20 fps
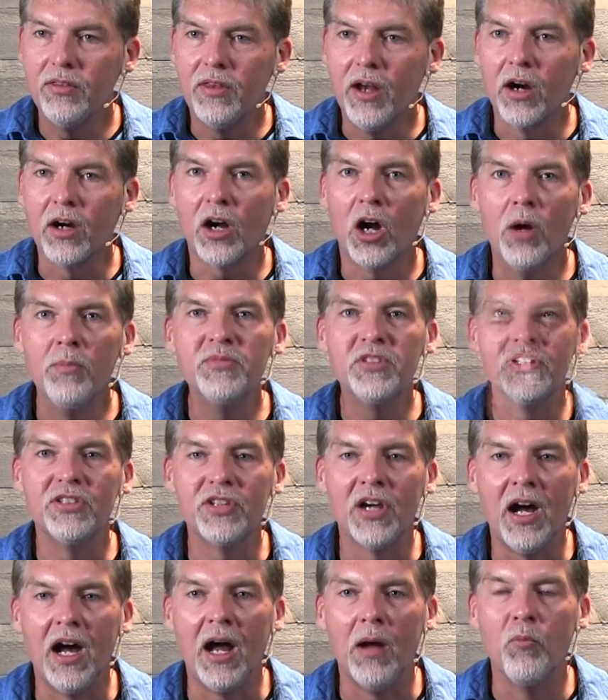there comes a
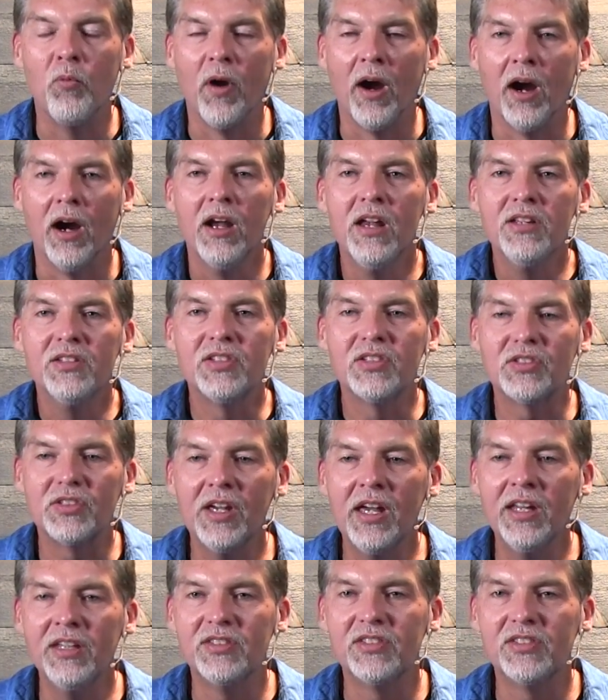time where sin